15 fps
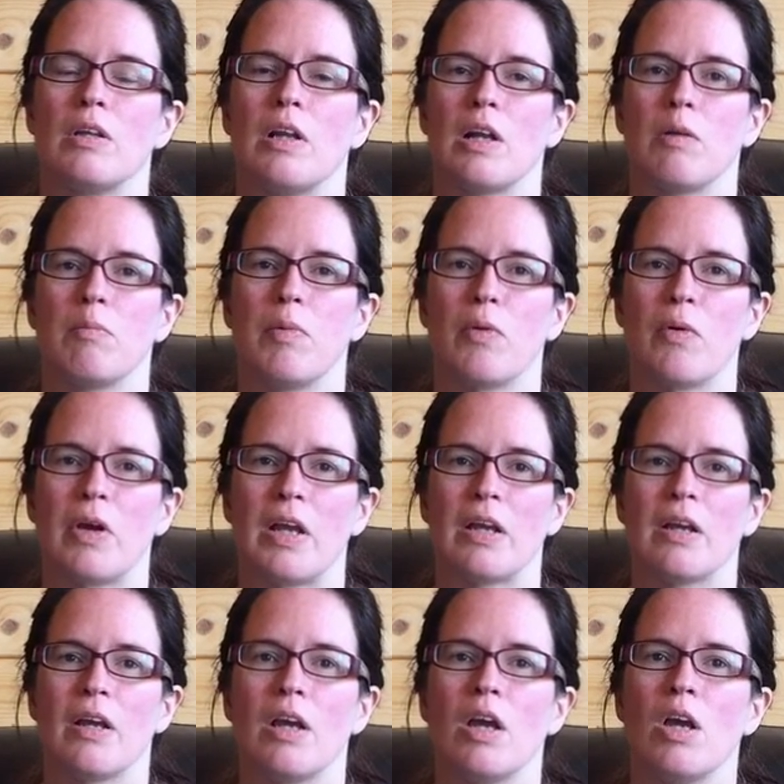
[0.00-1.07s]
little boy,
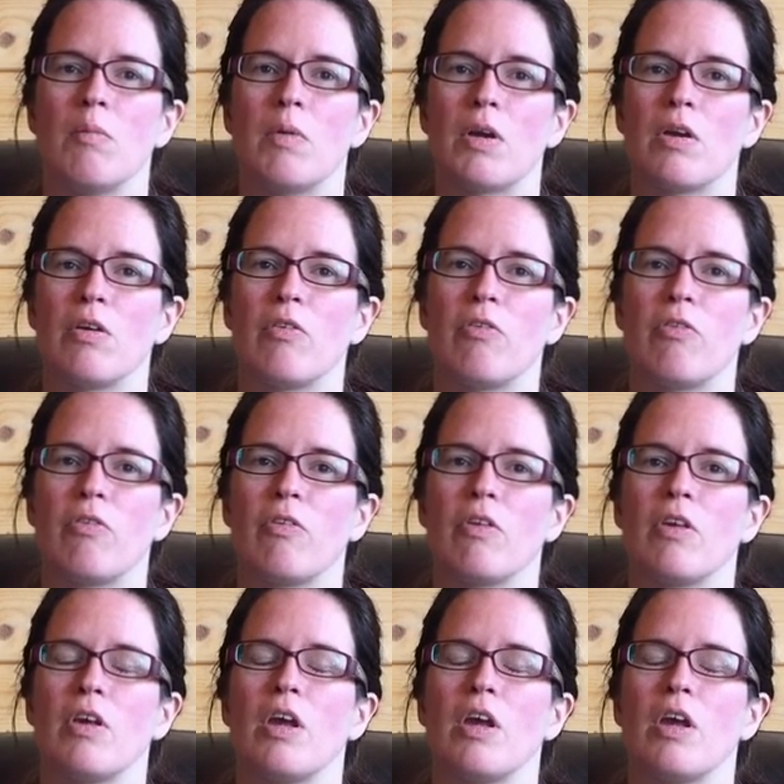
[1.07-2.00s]
because